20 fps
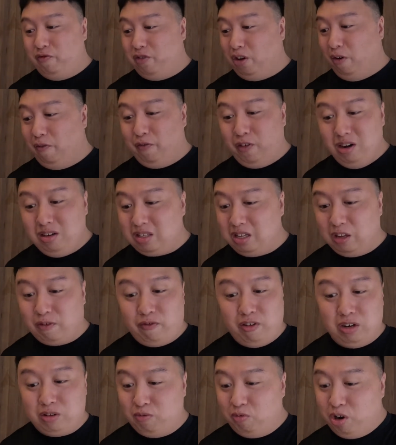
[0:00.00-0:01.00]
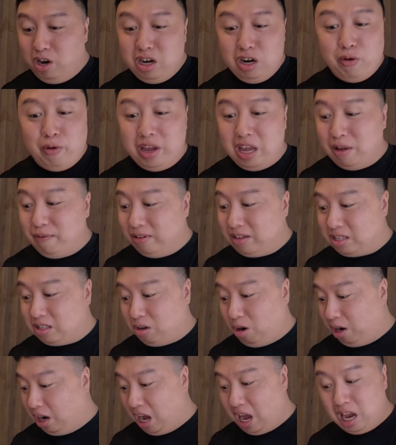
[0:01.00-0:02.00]
So first things first, where do we even
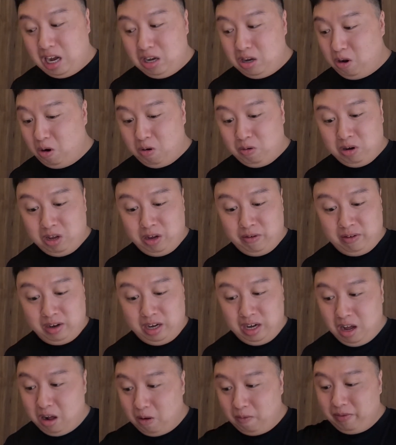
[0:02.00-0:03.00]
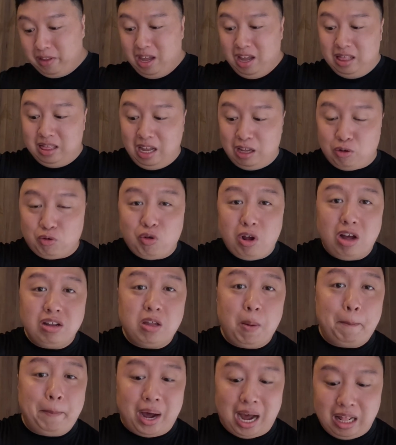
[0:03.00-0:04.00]
start? I don't even know. Let's try
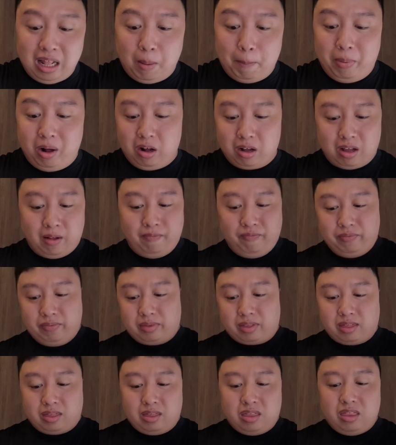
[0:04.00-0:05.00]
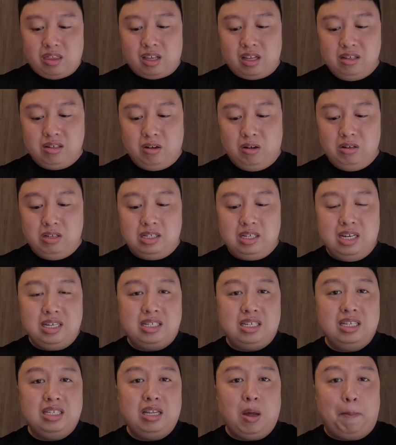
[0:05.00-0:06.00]
the Palabok. So
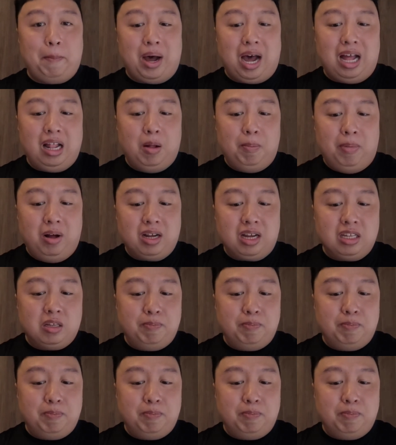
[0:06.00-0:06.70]
this is the Palabok.